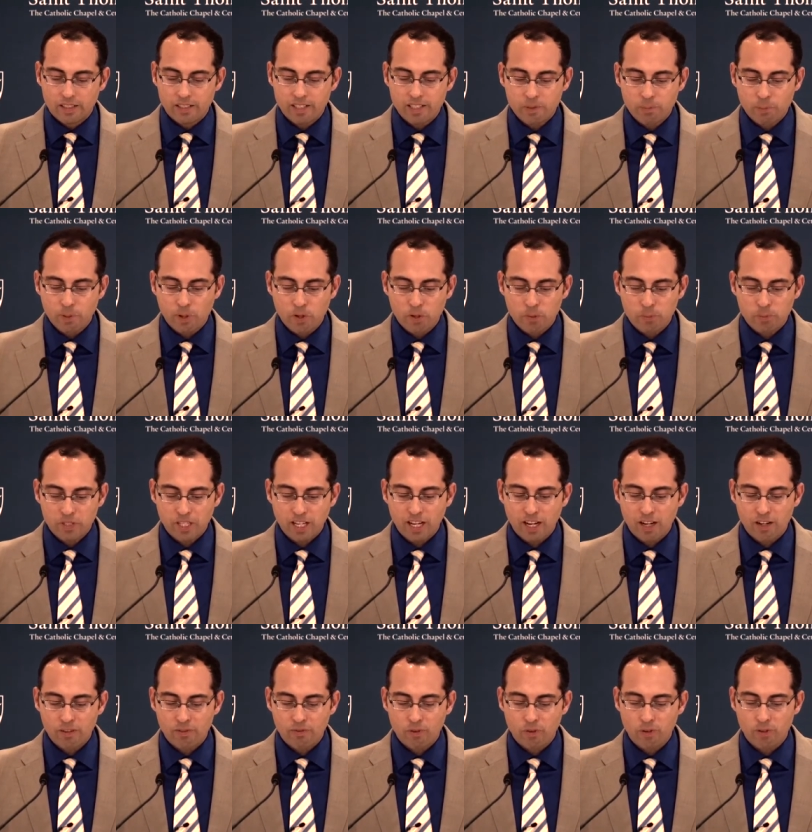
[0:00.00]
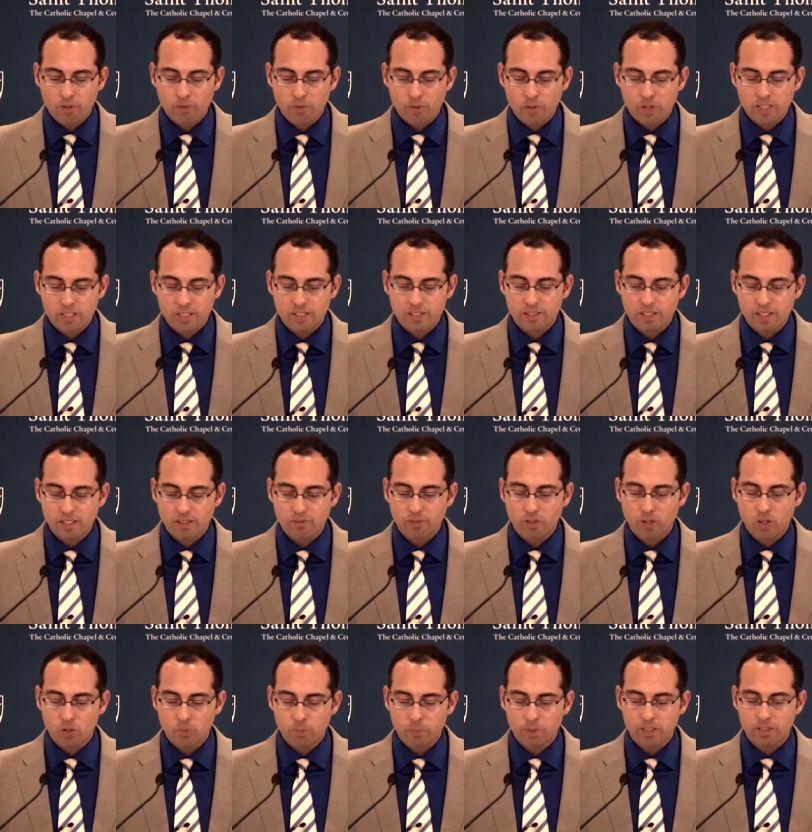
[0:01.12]
These poems carry forth voices that have
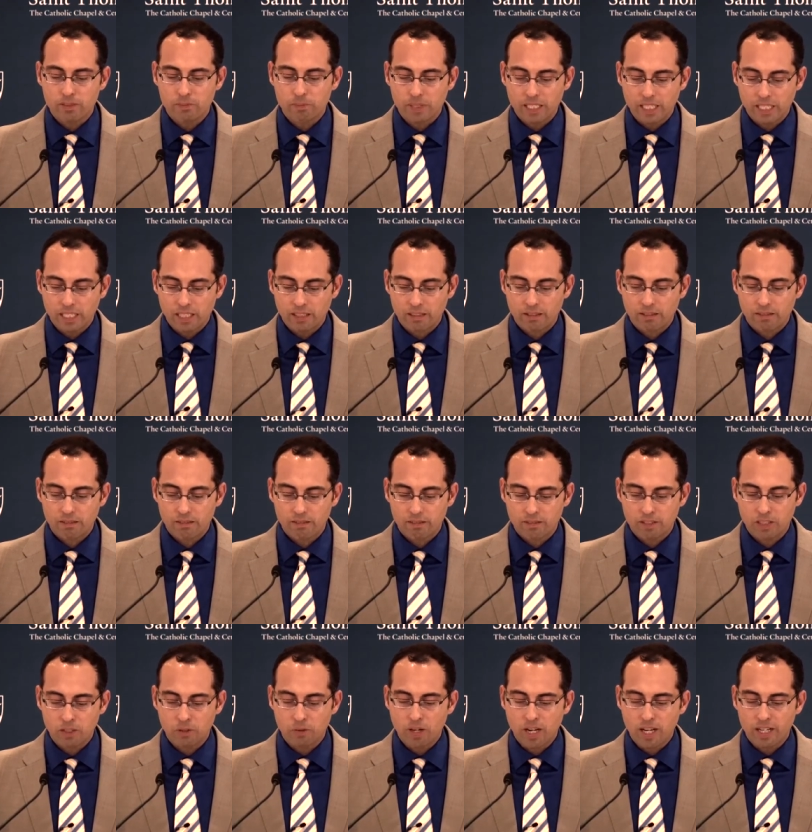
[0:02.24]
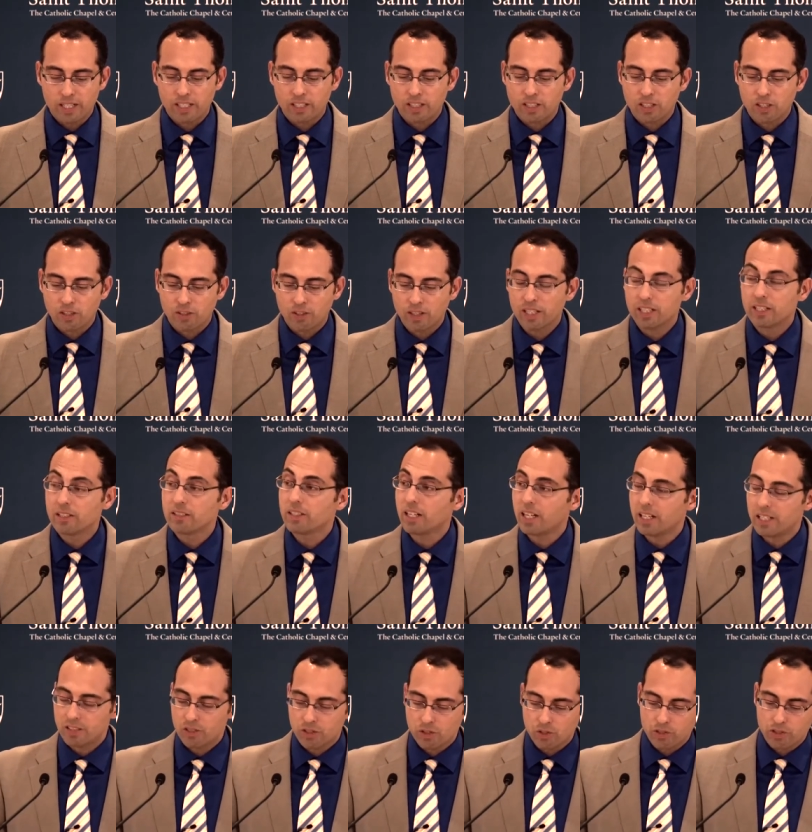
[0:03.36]
opened me. The Iraqi curator
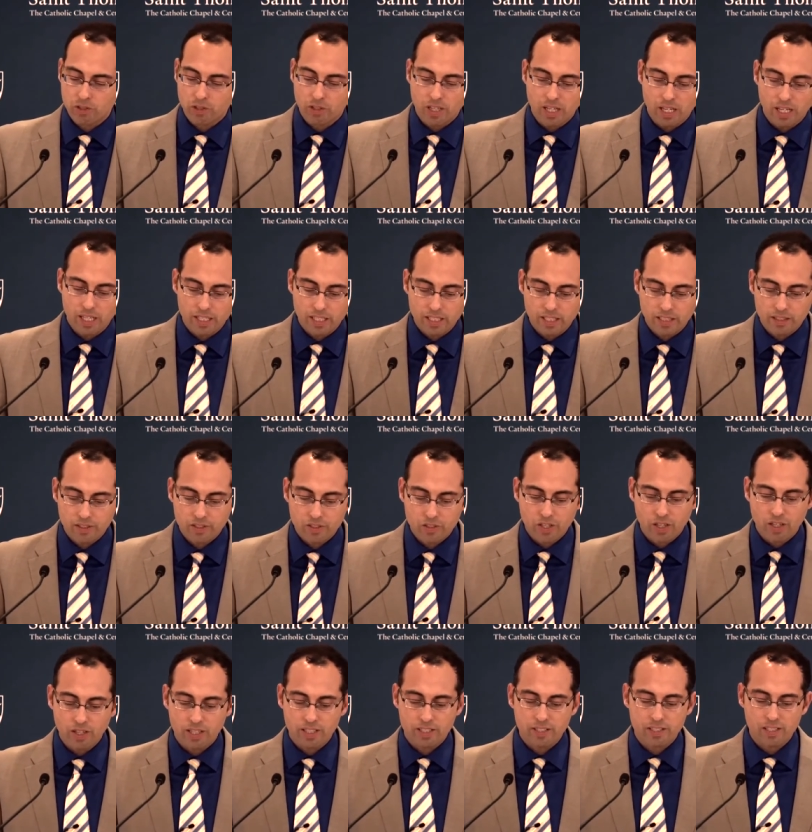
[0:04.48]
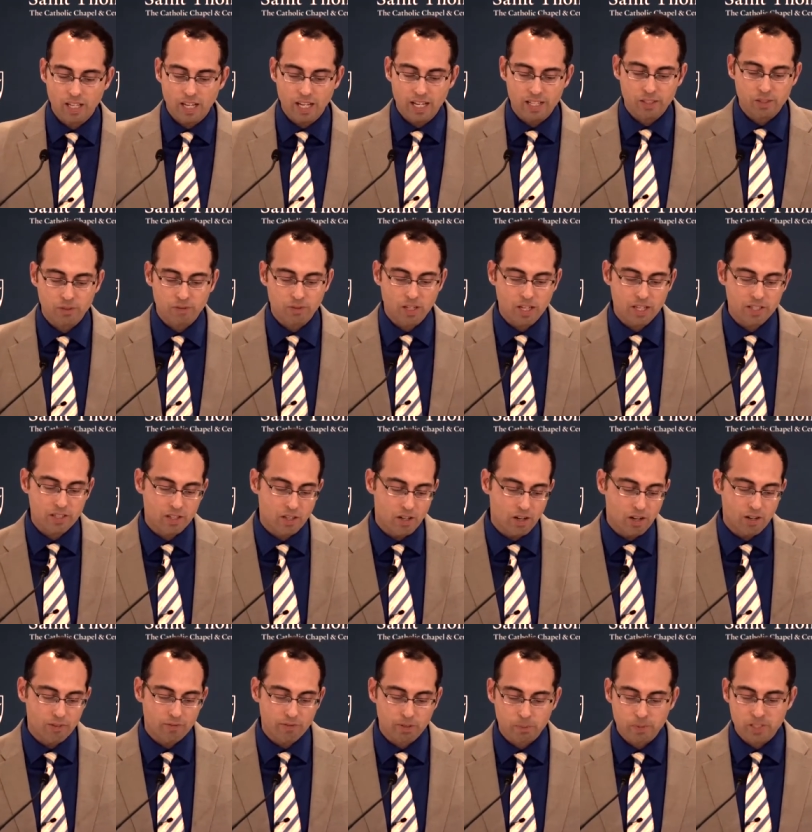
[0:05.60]
Donny George Youkhanna sharing slides of lost
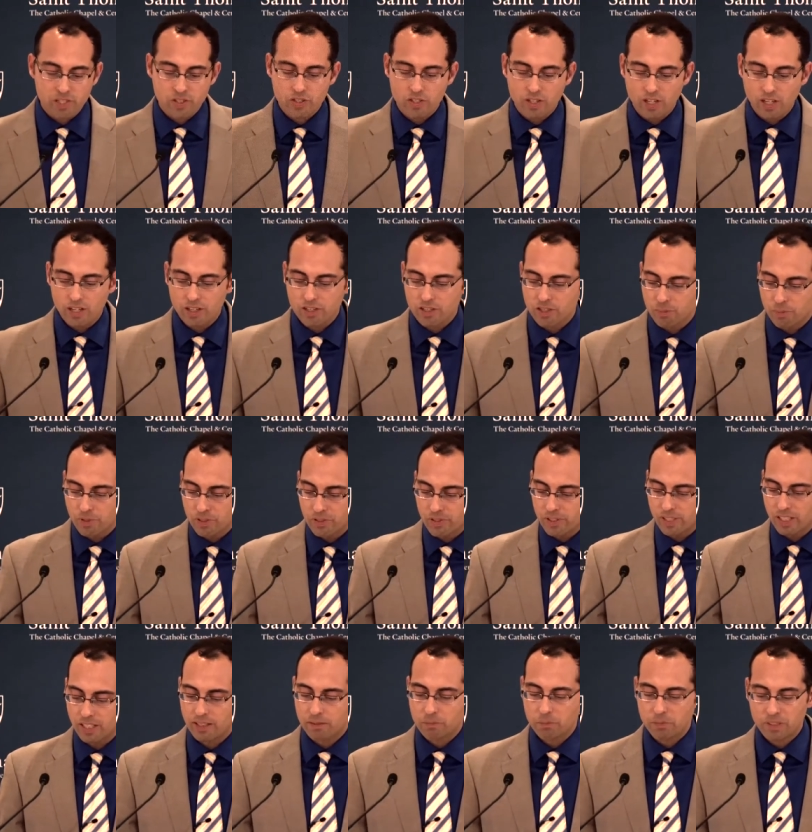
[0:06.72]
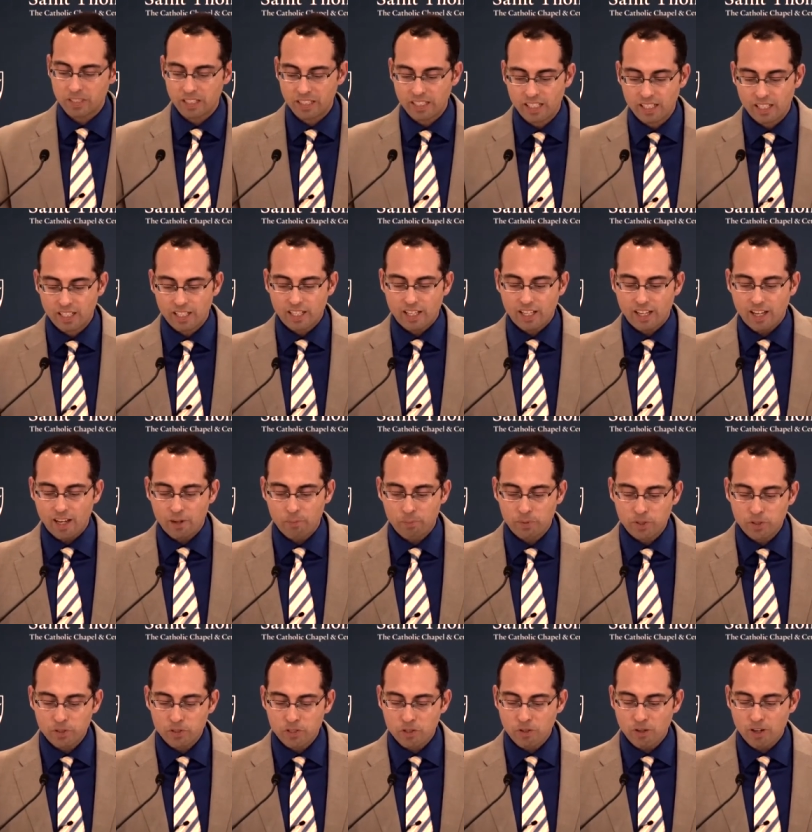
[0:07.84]
art from his cherished museum,
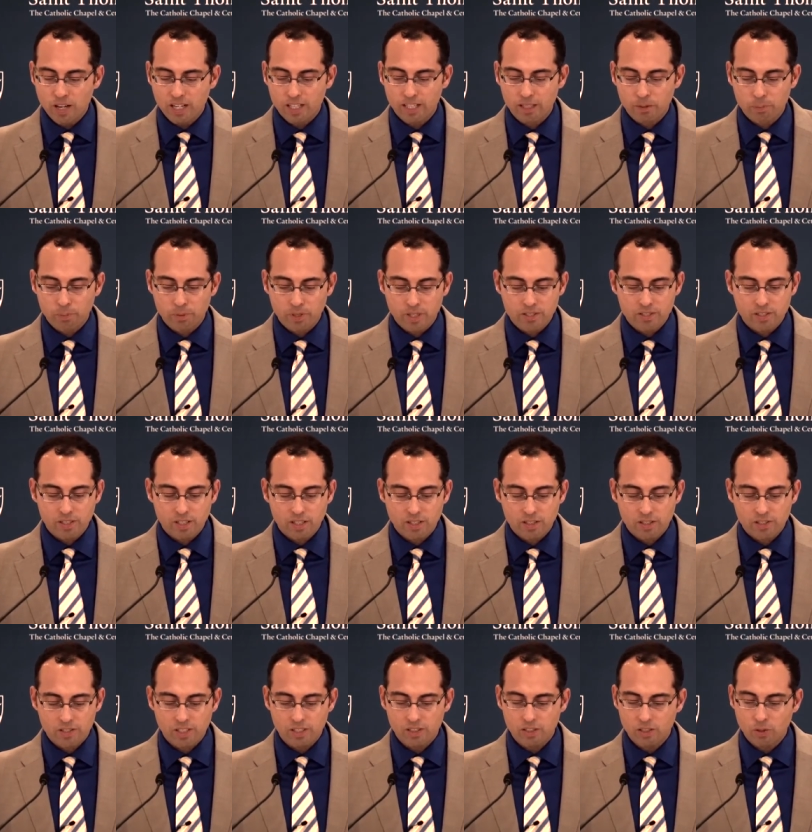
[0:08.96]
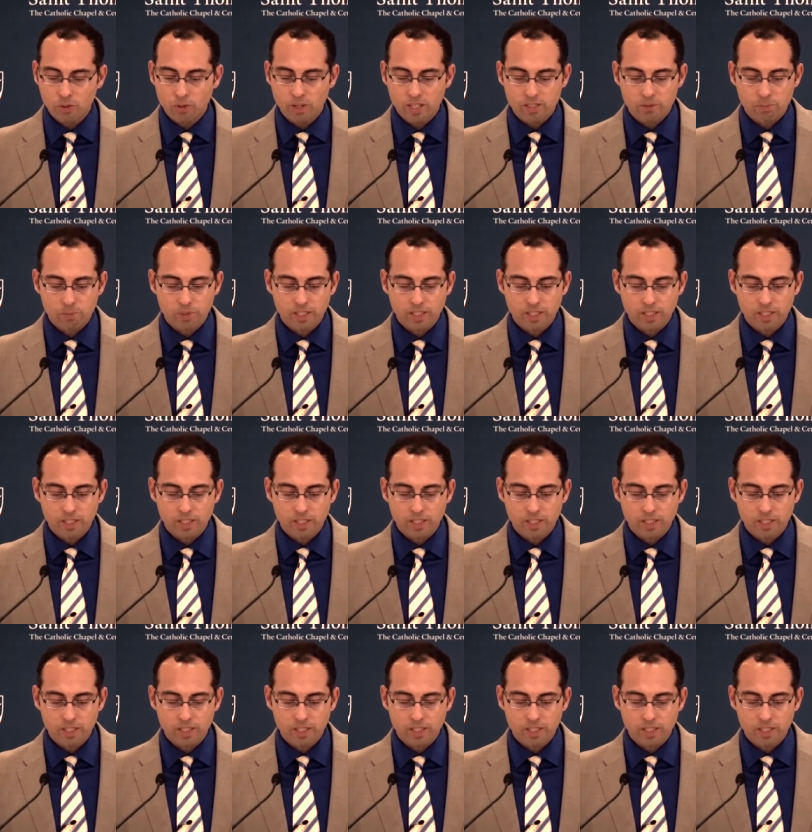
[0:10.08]
abused Iraqi prisoners and U.S.